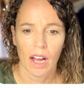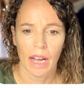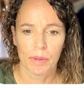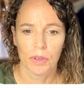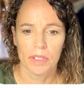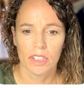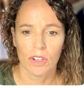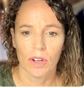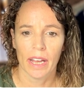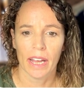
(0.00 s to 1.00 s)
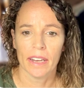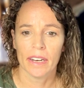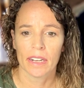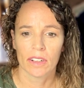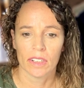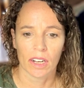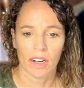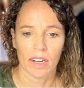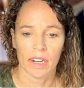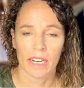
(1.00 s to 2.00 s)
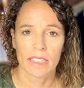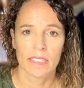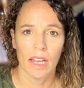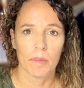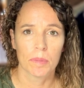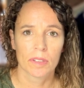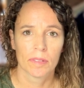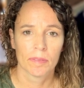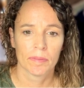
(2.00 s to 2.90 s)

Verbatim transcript: I'm going to go ahead and click on Accept.